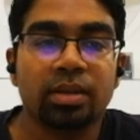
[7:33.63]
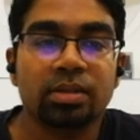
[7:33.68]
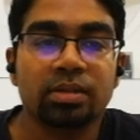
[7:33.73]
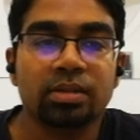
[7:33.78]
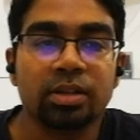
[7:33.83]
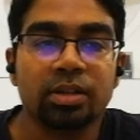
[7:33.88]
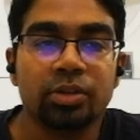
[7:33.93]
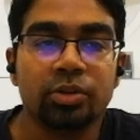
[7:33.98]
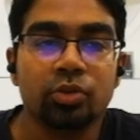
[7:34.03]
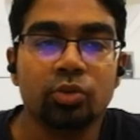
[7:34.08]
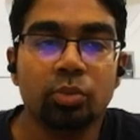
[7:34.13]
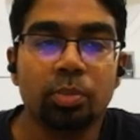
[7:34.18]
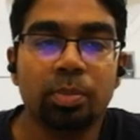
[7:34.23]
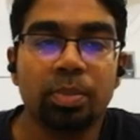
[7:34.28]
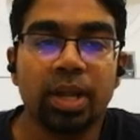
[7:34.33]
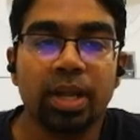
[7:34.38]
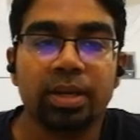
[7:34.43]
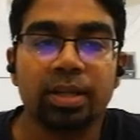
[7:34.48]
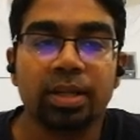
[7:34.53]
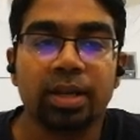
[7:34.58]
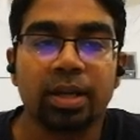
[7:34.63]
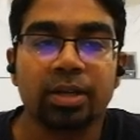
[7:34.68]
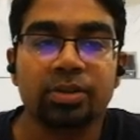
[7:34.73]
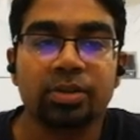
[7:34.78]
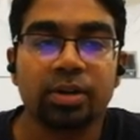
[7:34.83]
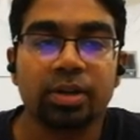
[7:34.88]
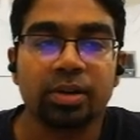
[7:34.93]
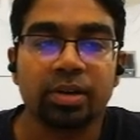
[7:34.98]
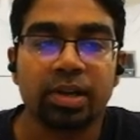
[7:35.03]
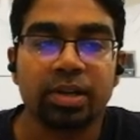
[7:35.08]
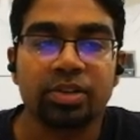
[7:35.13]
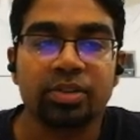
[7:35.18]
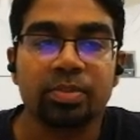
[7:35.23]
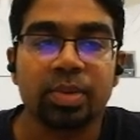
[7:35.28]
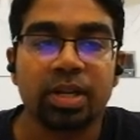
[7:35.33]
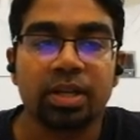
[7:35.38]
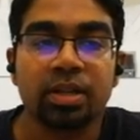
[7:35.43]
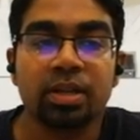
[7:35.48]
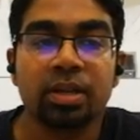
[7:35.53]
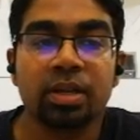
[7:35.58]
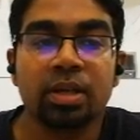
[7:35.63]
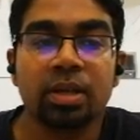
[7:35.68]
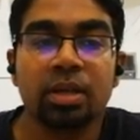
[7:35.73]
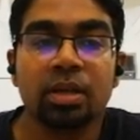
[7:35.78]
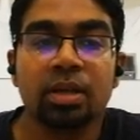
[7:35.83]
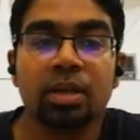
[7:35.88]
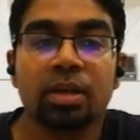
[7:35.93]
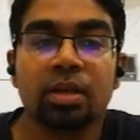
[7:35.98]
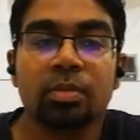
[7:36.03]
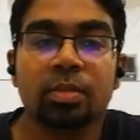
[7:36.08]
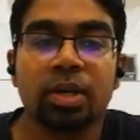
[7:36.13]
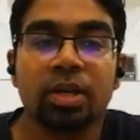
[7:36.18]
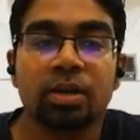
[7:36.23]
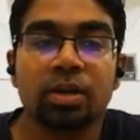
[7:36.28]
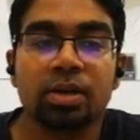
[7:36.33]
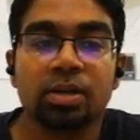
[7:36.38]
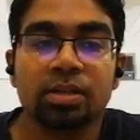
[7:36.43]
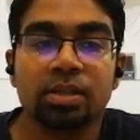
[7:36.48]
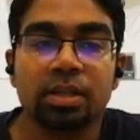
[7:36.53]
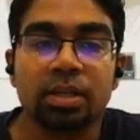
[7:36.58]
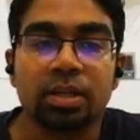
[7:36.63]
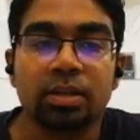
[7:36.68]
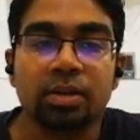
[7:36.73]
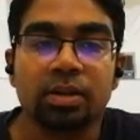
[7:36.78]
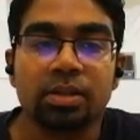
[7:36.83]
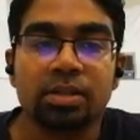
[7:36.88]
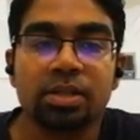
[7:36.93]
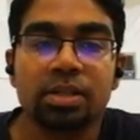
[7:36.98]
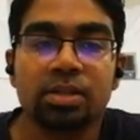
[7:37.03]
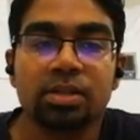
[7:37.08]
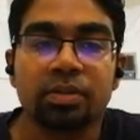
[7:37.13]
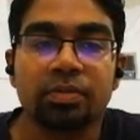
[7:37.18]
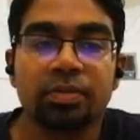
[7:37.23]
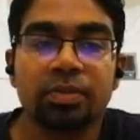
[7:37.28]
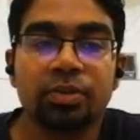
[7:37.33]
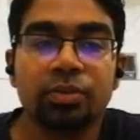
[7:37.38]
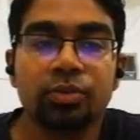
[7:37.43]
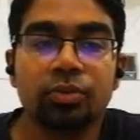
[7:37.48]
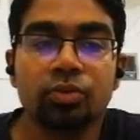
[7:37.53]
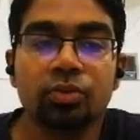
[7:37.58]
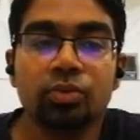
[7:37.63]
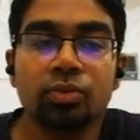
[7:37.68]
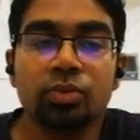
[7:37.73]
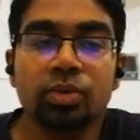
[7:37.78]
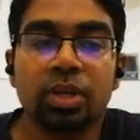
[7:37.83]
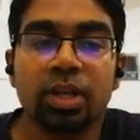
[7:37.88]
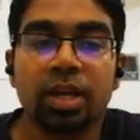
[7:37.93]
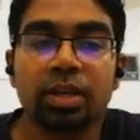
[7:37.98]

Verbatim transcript: as the duplet electron arrangement because it consists of two